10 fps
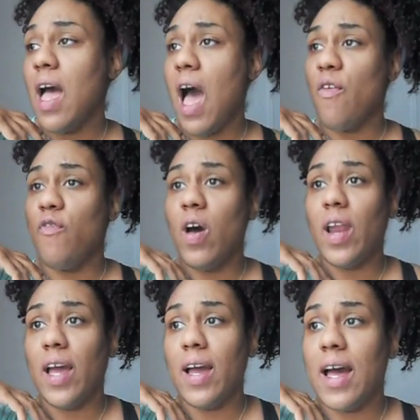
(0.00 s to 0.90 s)
I felt
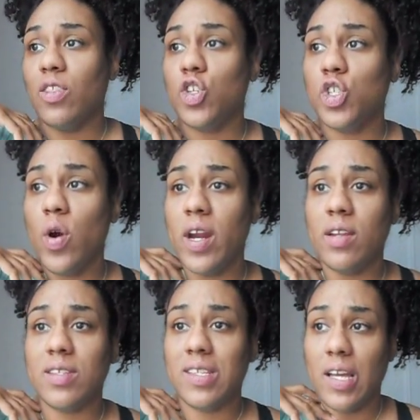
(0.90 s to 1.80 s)
like I got the short end
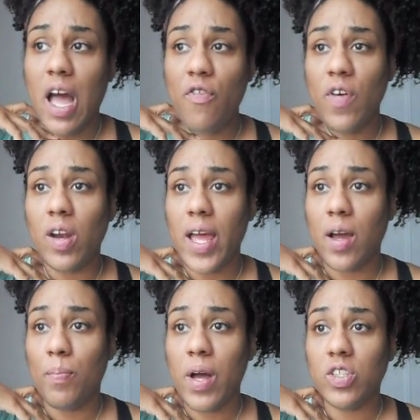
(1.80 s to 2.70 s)
of the stick. I felt
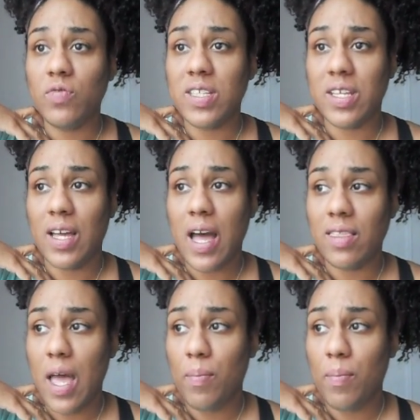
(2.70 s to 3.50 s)
like a bunch of us that got that